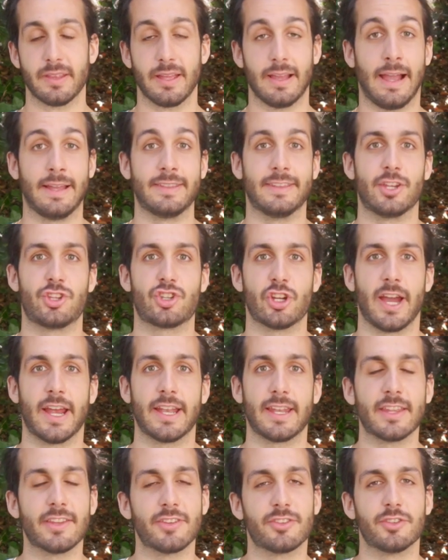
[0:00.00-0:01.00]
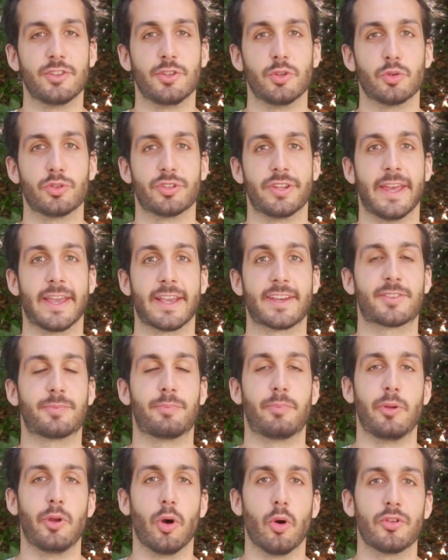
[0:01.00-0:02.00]
And the Chinese use the
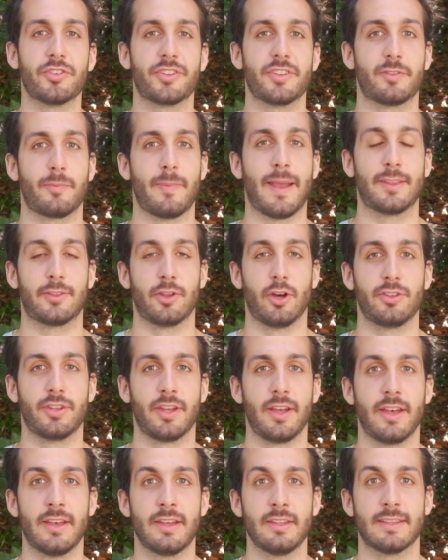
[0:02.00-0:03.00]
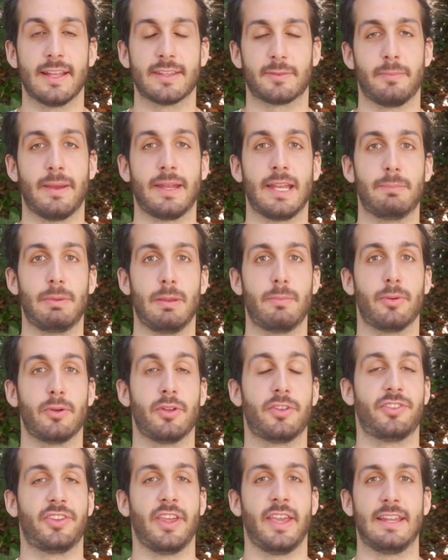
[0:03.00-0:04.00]
explosive method that many people
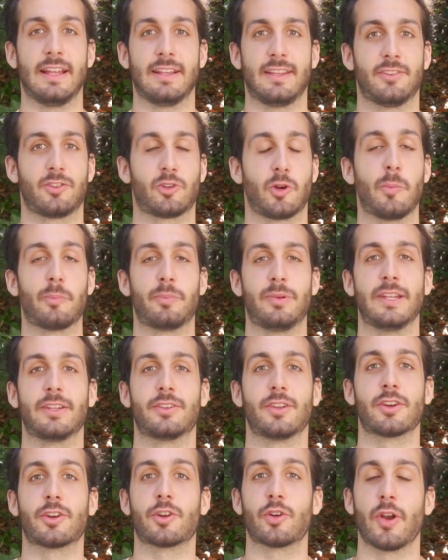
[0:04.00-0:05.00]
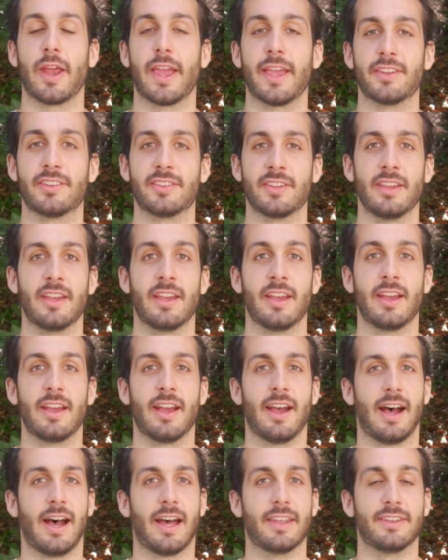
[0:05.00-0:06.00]
say that is completely crazy
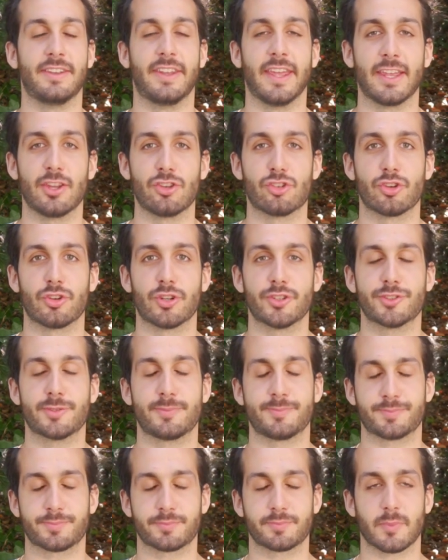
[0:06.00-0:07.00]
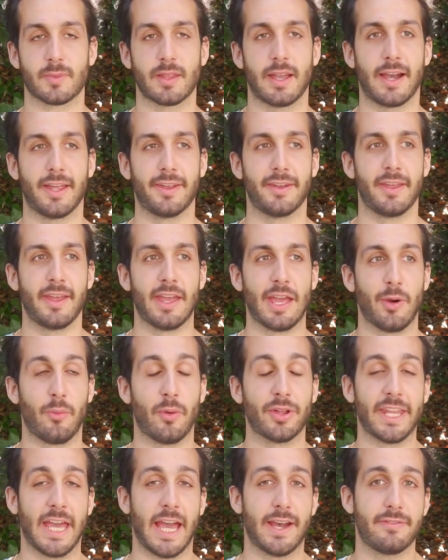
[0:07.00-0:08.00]
and dangerous. And
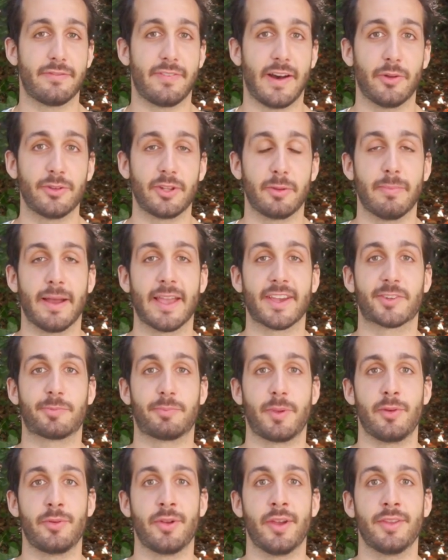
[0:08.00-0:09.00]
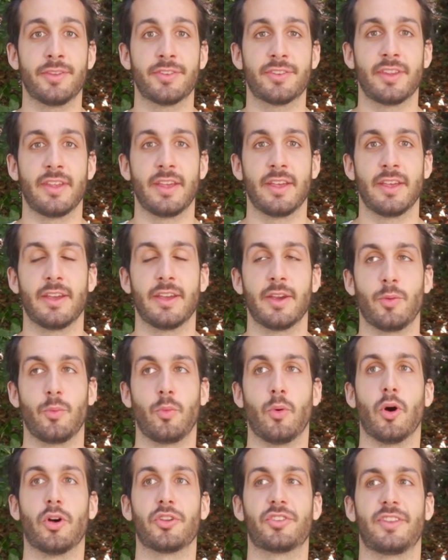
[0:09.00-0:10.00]
what I have found in my experience
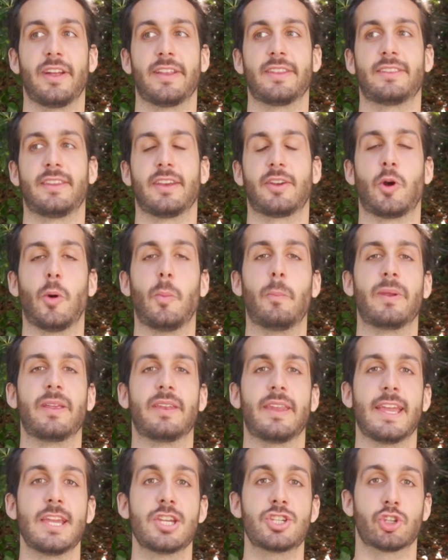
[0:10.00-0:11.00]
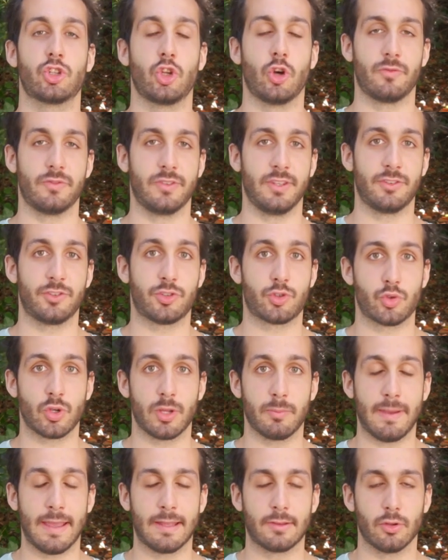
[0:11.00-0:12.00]
was that the combination of these 3
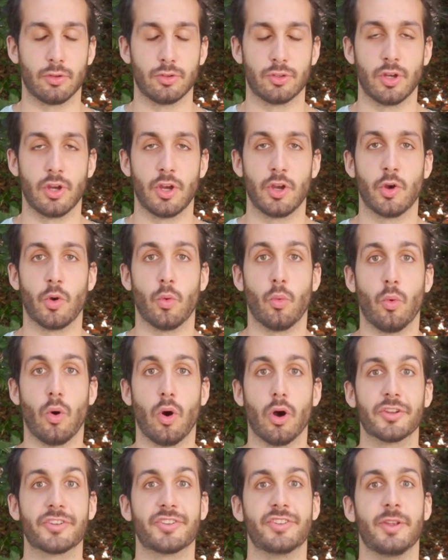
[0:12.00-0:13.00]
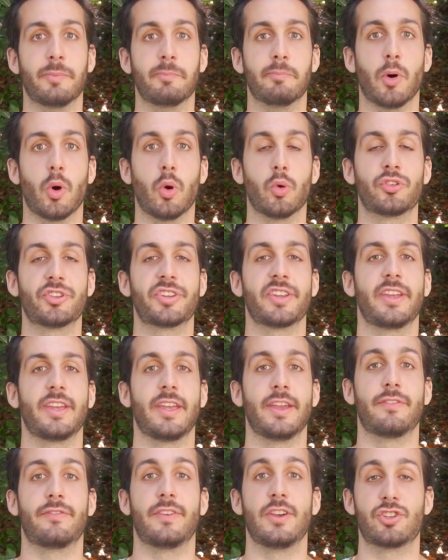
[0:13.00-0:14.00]
methods was the most
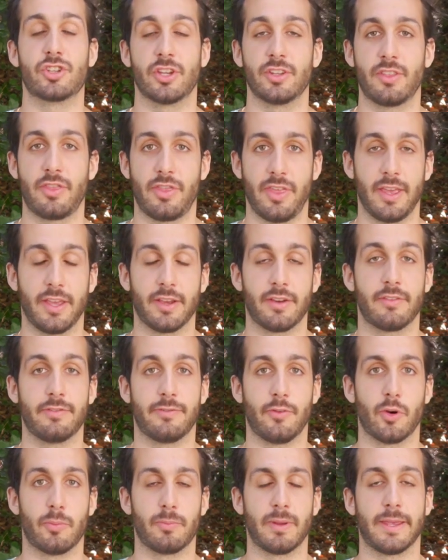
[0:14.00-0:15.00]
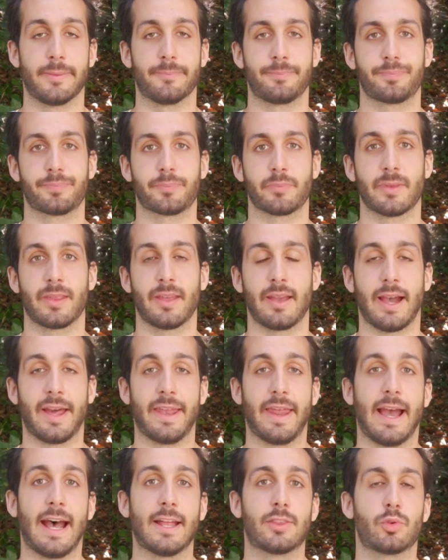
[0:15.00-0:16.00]
efficient thing for me, and
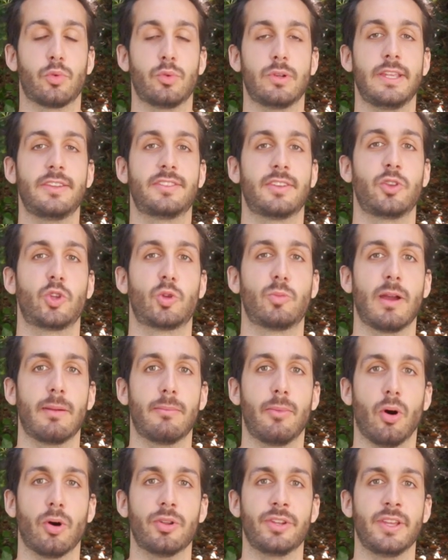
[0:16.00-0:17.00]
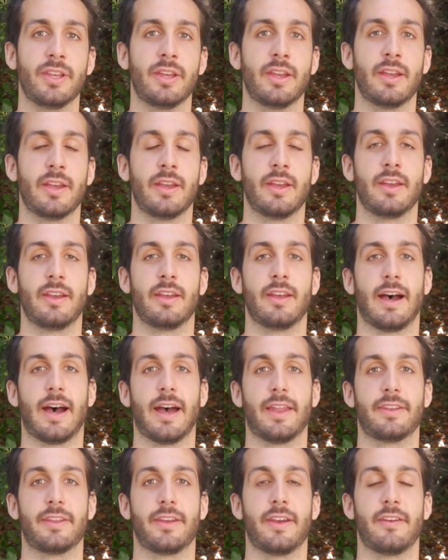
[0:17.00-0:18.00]
I had to listen to my body
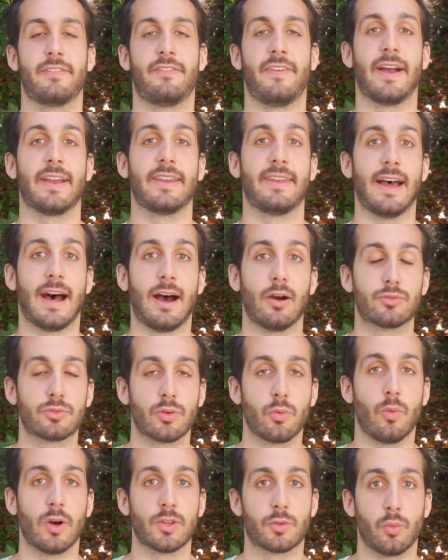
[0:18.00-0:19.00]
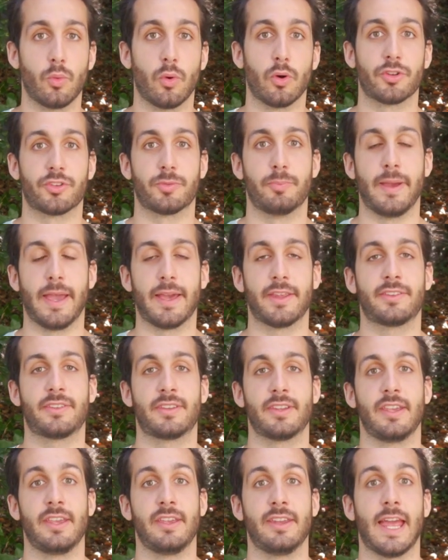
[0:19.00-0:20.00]
and find out what was best
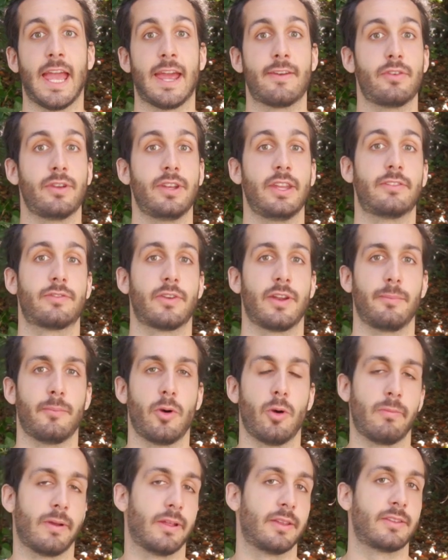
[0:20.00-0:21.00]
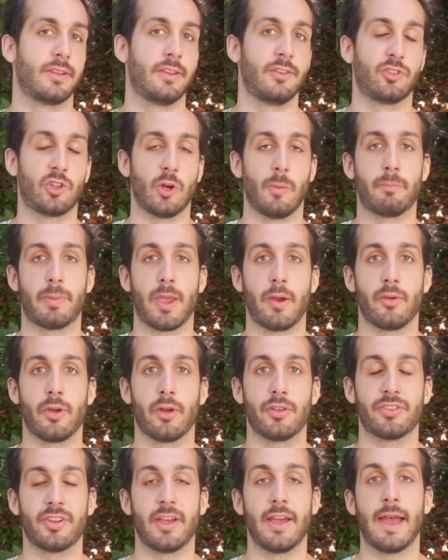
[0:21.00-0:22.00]
in every different moment. In some
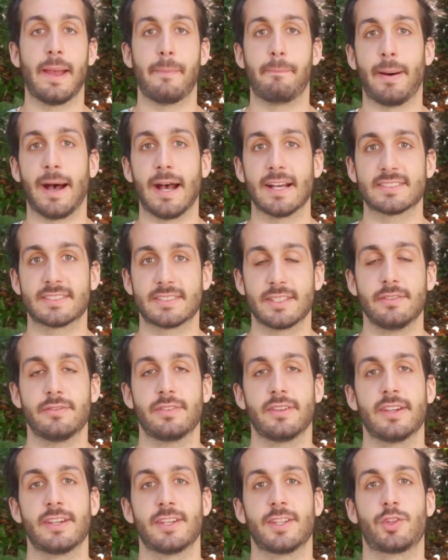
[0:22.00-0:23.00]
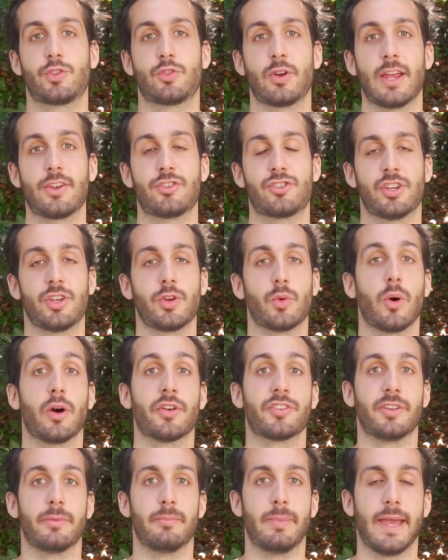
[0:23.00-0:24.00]
periods passive stretching
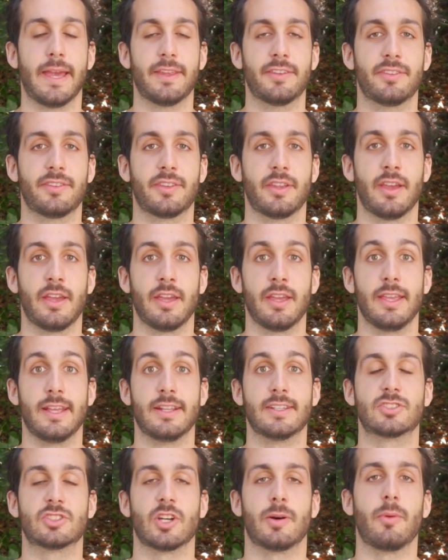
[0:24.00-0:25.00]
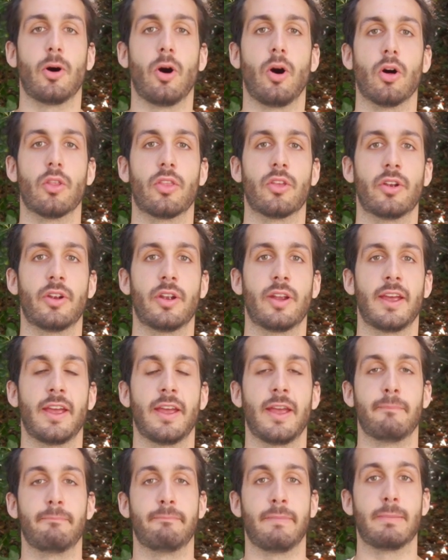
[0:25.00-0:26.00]
was the best, in some other
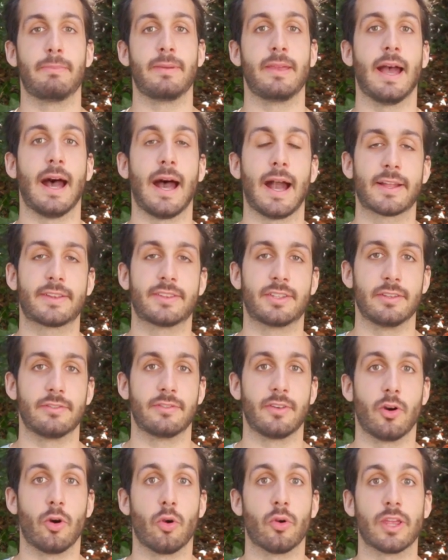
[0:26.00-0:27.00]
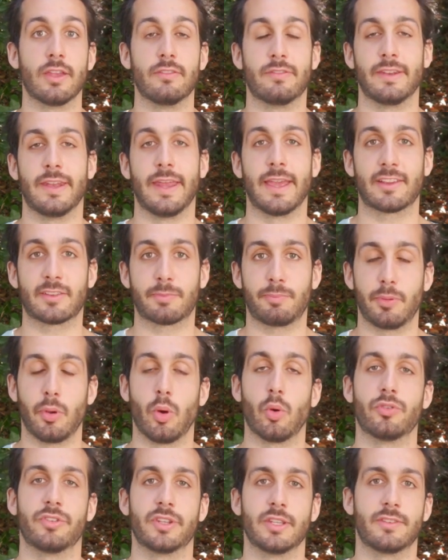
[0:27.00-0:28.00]
maybe active or even
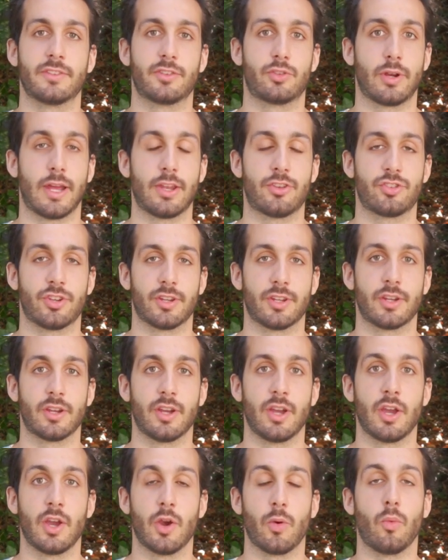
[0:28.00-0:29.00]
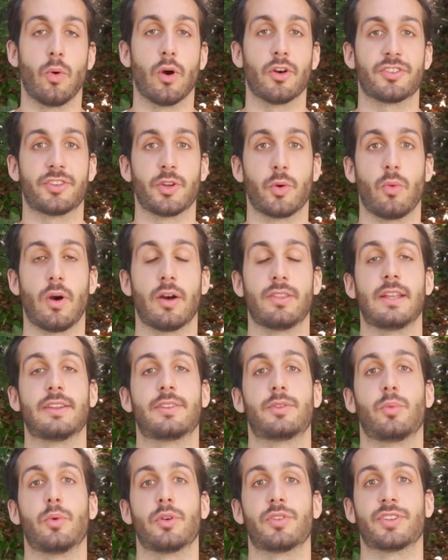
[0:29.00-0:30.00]
explosive stretching was the one
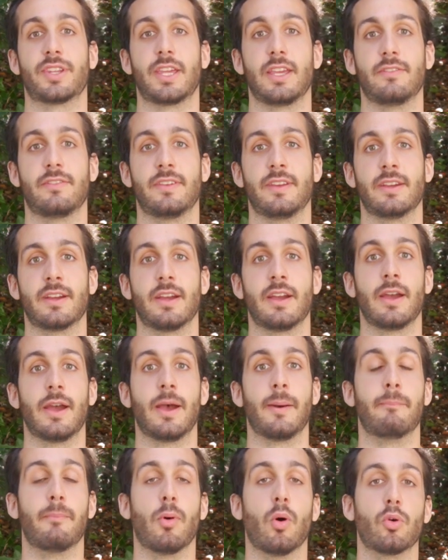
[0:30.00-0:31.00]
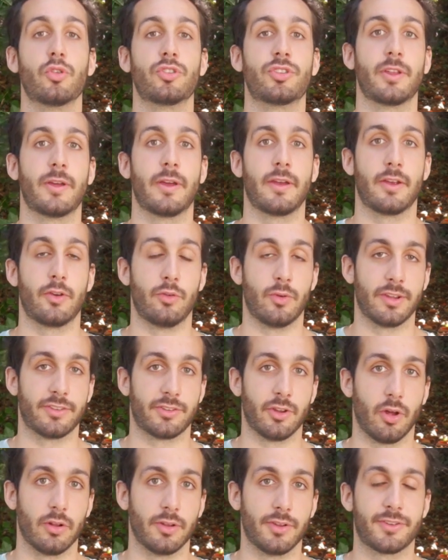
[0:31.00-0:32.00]
that was giving most
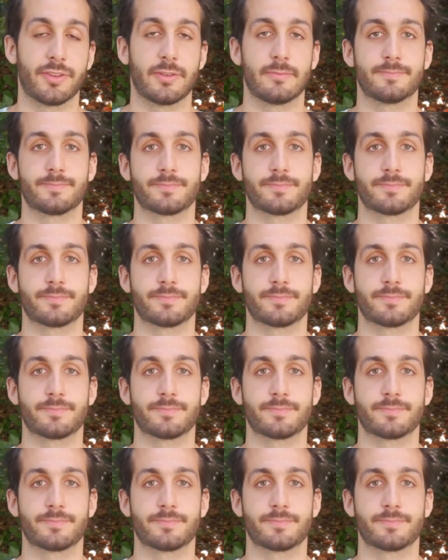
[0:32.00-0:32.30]
results.